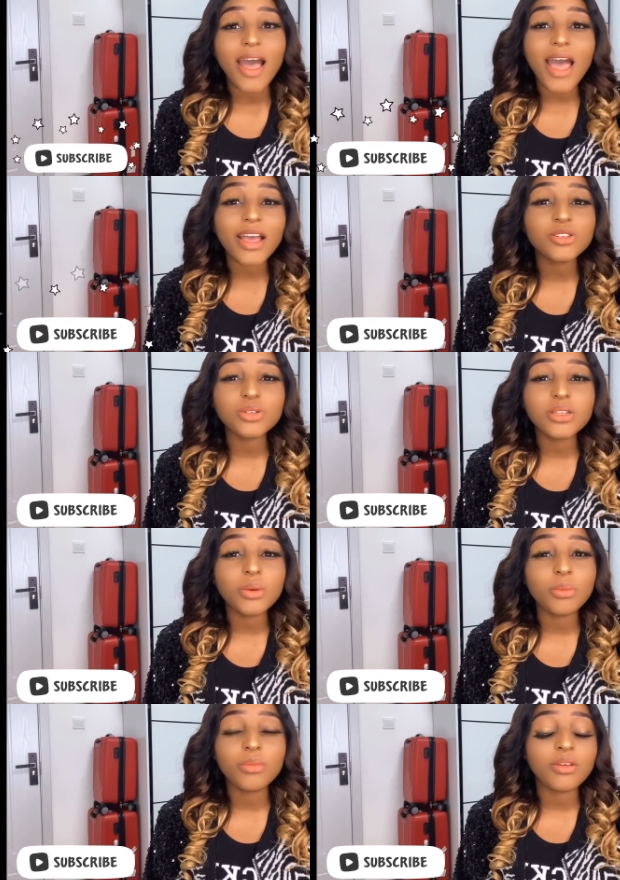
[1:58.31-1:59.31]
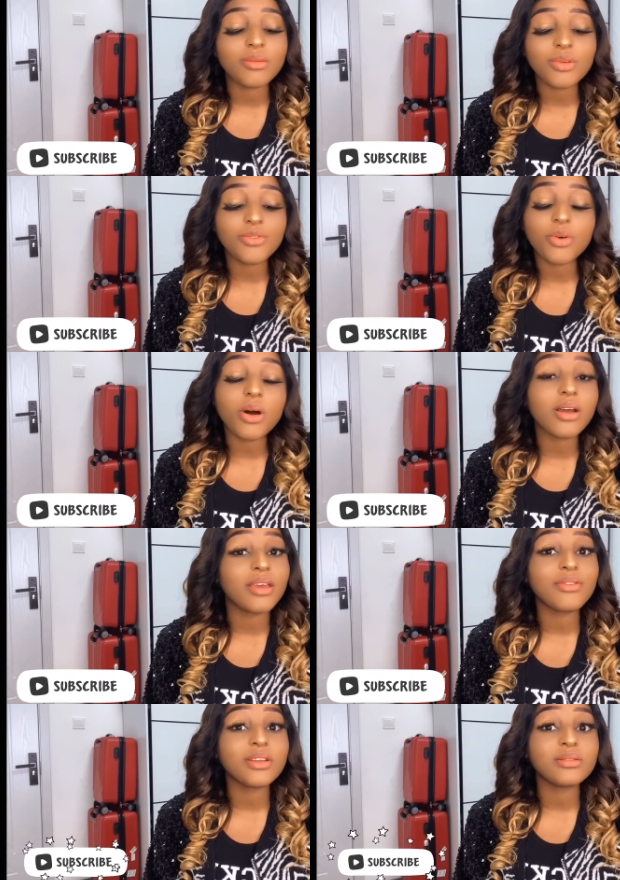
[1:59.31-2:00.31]
actually before
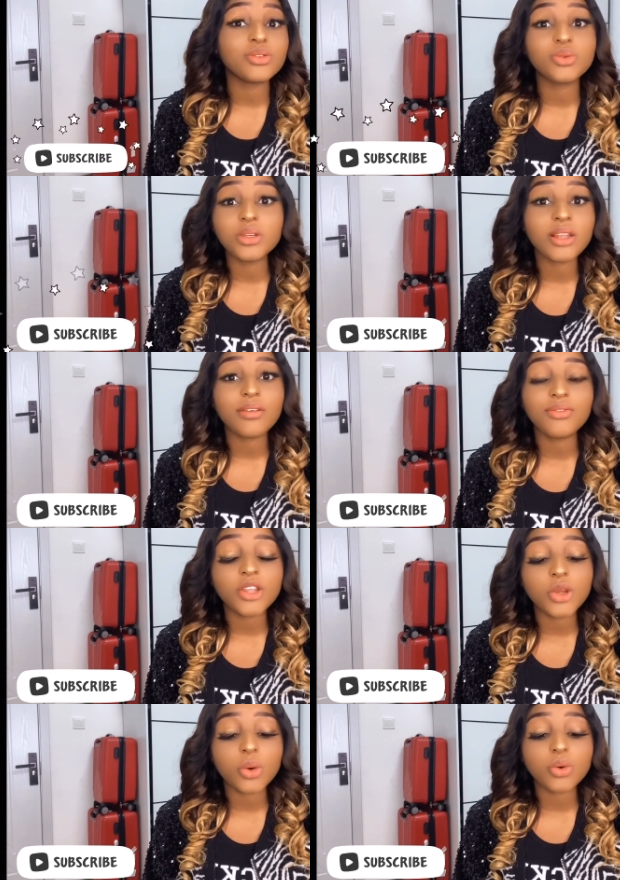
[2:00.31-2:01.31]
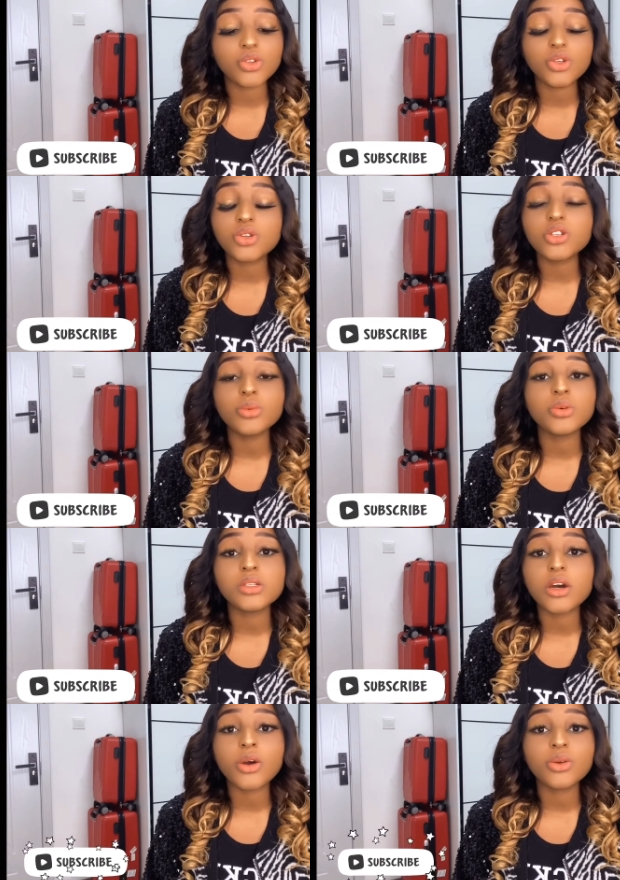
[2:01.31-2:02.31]
even doing that video youtube will
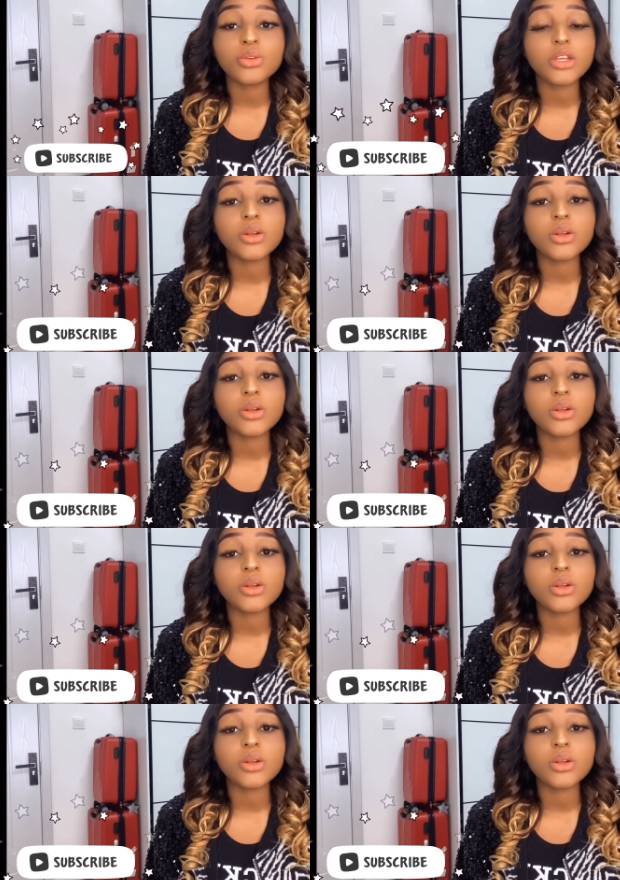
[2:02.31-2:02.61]
tell you they don't